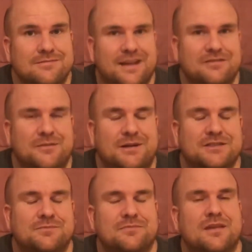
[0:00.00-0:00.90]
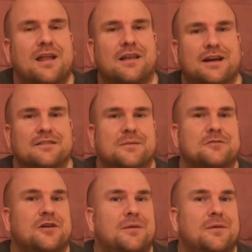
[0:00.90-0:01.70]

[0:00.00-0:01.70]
Thanks so much. Like and subscribe,